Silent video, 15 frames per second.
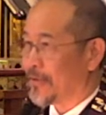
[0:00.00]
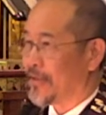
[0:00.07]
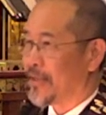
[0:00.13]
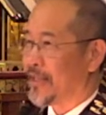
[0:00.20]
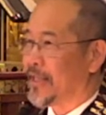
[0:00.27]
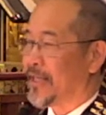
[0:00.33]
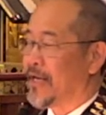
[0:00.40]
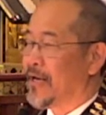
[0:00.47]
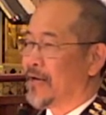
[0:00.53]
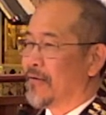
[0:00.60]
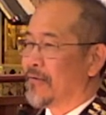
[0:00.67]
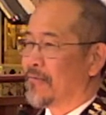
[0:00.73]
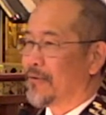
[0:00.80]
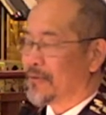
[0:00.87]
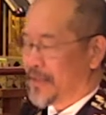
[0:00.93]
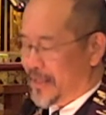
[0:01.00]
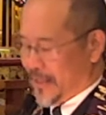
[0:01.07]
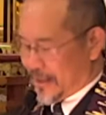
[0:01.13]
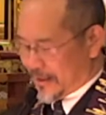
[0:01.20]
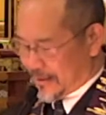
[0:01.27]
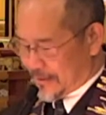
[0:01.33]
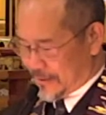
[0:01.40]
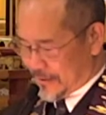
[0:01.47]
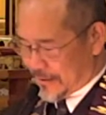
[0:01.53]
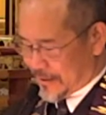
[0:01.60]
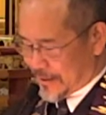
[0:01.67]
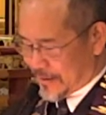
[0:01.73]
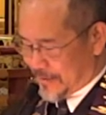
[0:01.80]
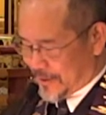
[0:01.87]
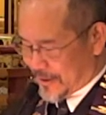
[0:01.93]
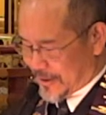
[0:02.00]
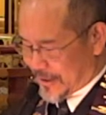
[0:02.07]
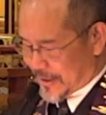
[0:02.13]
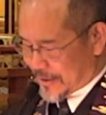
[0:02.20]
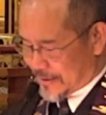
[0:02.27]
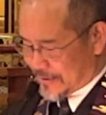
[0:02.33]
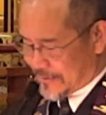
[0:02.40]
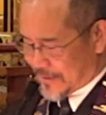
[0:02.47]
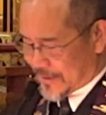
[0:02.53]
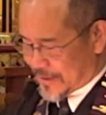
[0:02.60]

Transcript: the Rolling Hills Community Service